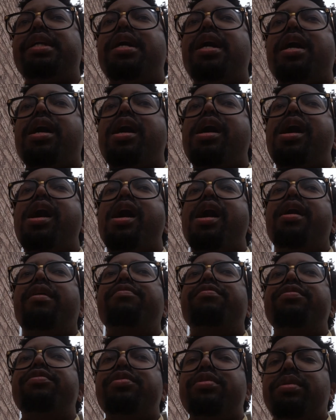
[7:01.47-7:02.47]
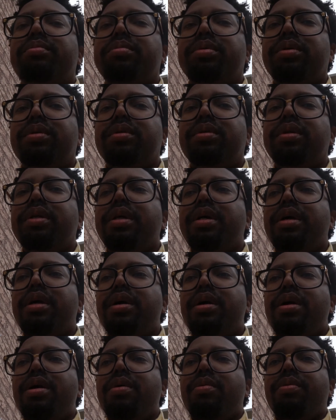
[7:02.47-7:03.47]
not comfortable
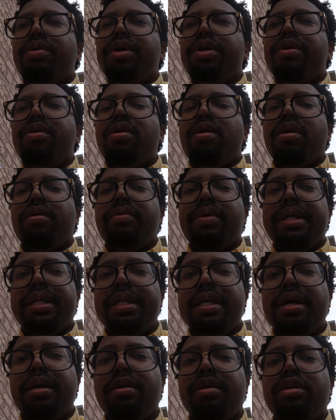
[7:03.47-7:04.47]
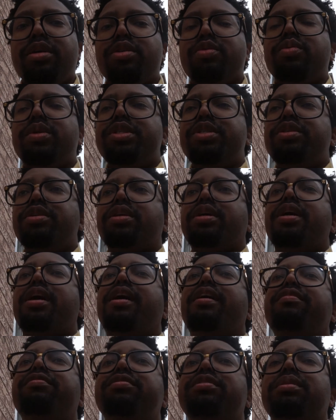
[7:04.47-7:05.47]
where you are right now. Because once you're
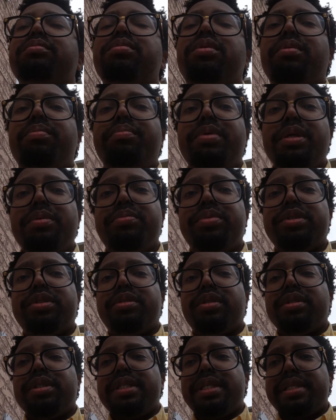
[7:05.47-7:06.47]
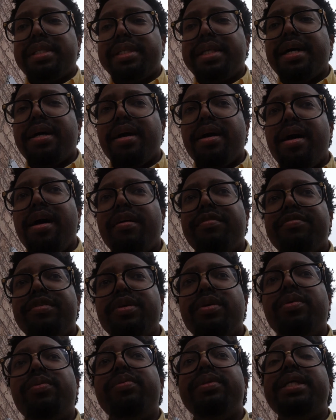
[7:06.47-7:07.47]
comfortable, people start to slack off.
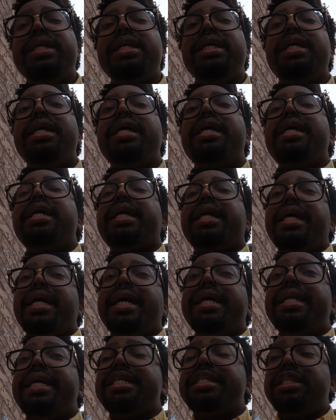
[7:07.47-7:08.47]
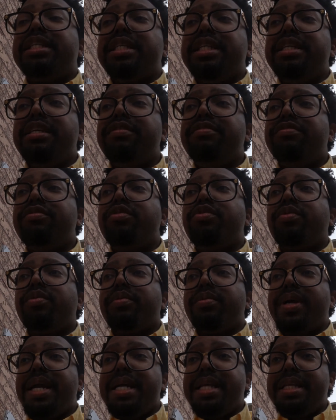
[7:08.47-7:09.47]
You only can achieve
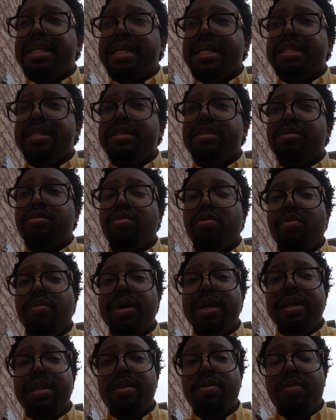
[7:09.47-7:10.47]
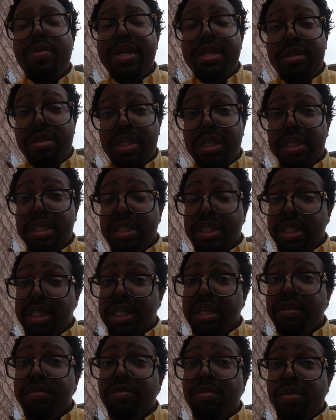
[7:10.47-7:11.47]
greatness, or one of the ways you can
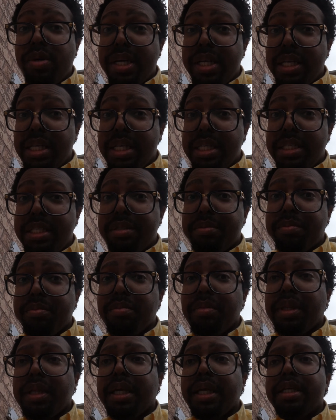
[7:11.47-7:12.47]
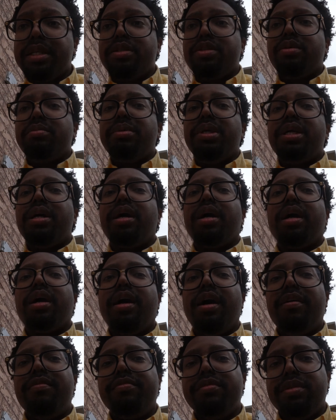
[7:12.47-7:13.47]
achieve greatness is to be
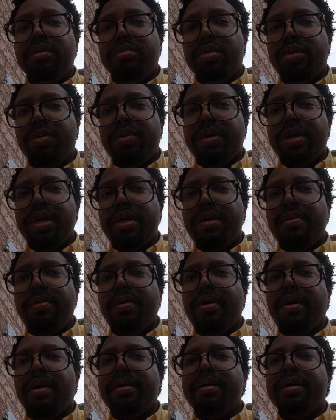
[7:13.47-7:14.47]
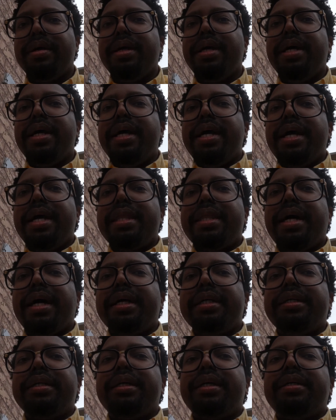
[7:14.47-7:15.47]
uncomfortable where you are.
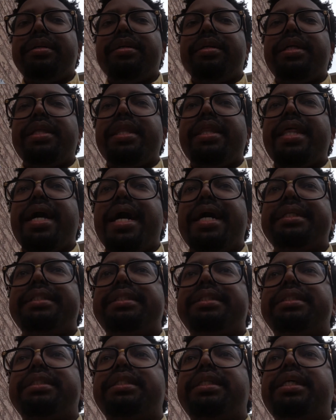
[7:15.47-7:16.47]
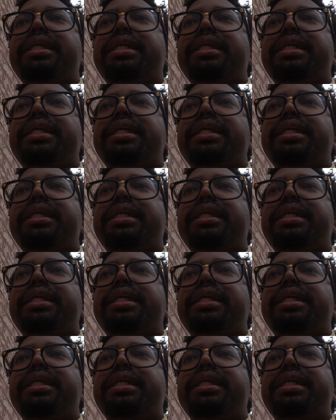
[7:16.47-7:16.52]
That